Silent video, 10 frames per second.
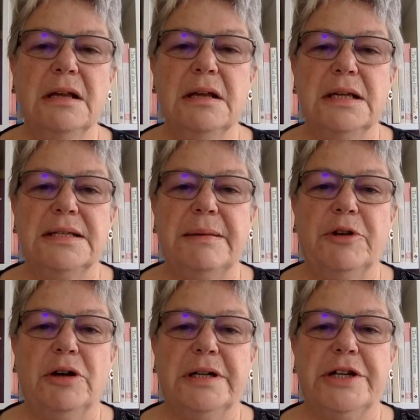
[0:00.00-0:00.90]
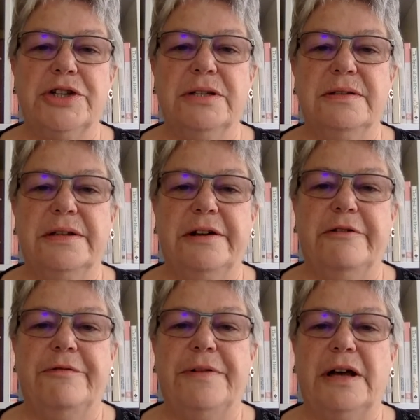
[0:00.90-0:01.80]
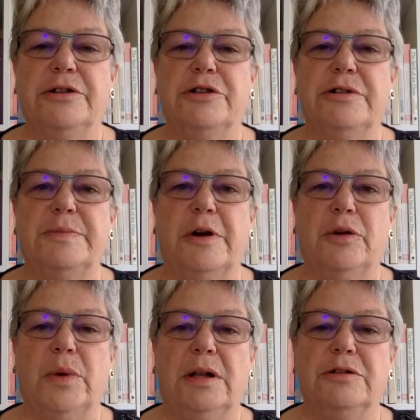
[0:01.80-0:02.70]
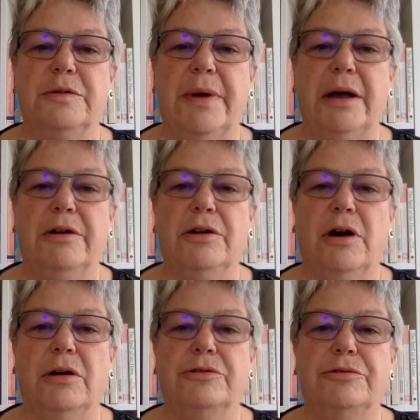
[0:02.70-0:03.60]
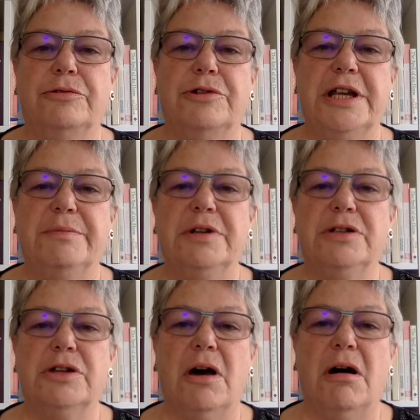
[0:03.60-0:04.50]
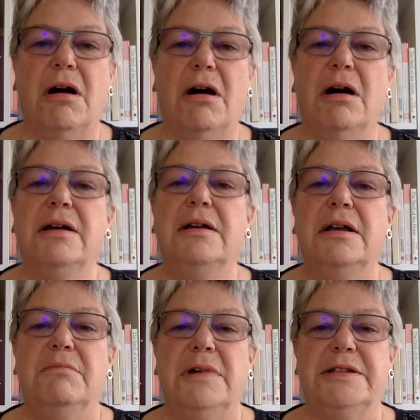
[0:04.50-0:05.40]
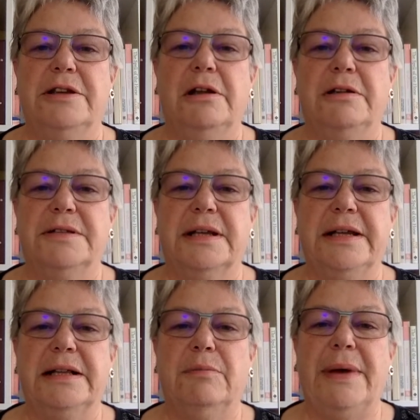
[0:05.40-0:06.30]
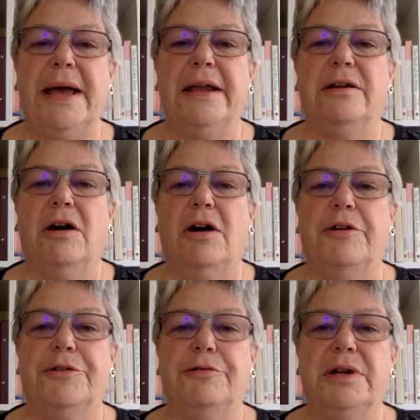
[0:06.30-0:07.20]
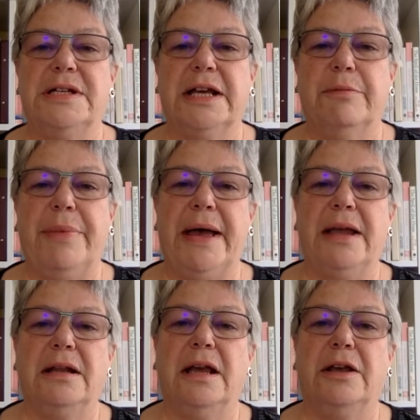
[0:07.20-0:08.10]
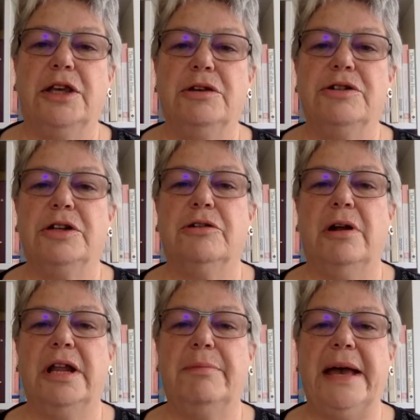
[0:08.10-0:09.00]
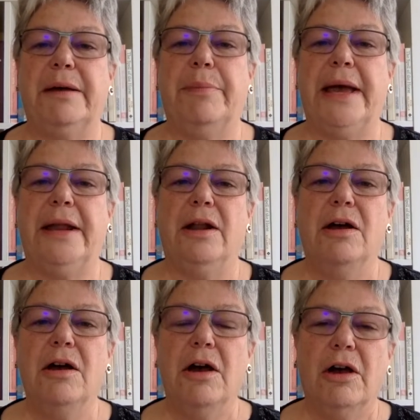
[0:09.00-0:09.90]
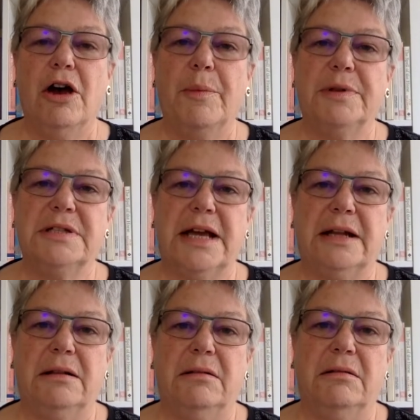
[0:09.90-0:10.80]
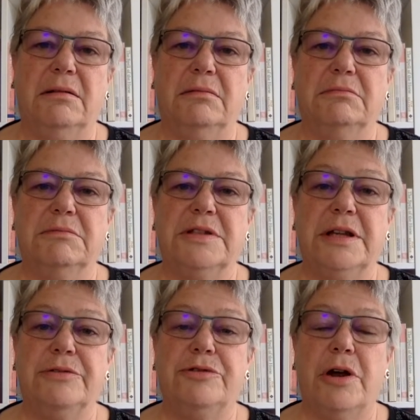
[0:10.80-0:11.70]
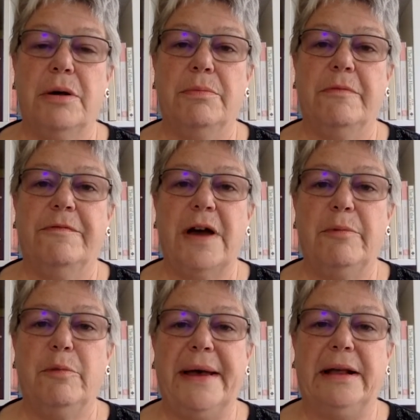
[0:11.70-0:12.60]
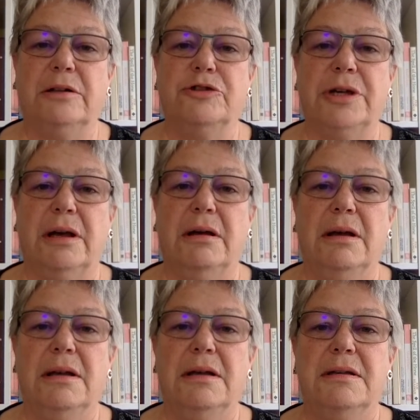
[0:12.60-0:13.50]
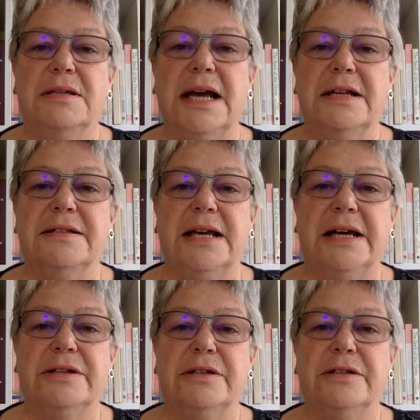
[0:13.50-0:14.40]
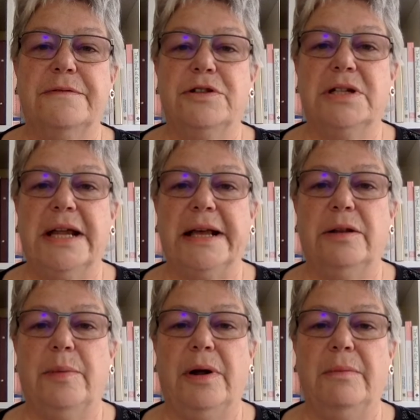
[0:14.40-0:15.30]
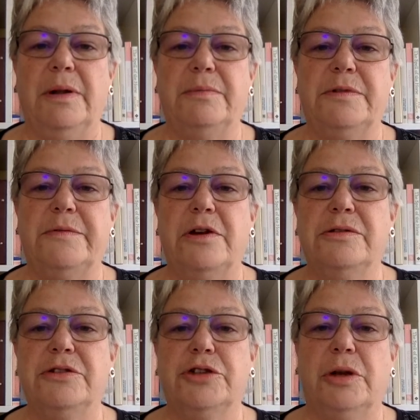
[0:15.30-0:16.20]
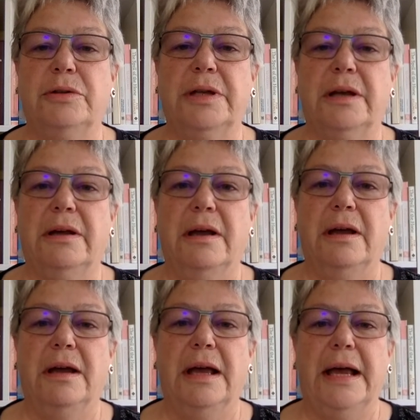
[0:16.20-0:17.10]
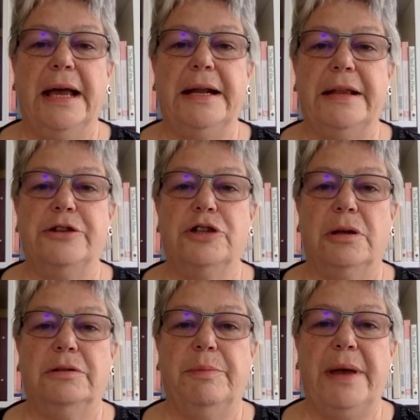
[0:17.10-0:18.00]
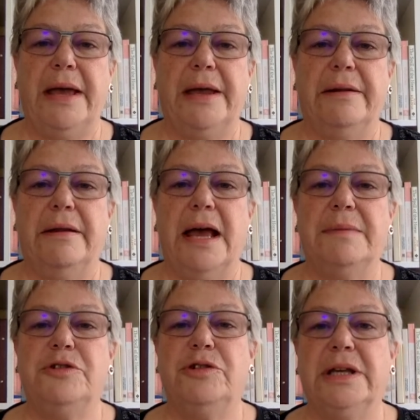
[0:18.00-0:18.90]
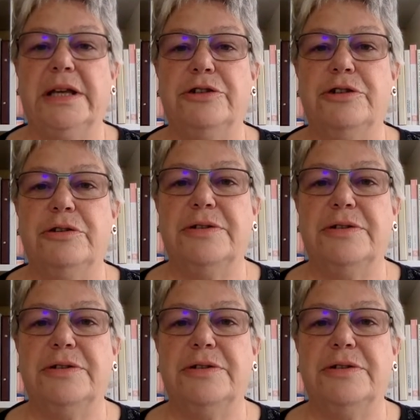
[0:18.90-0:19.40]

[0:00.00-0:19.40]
Some conditions that have found to respond well to Bowen treatment are musculoskeletal pain, arthritic pain, acute and chronic back pain, carpal tunnel syndrome, fibromyalgia, sinusitis, foot and ankle problems, frozen shoulder and other shoulder pain, hamstring issues,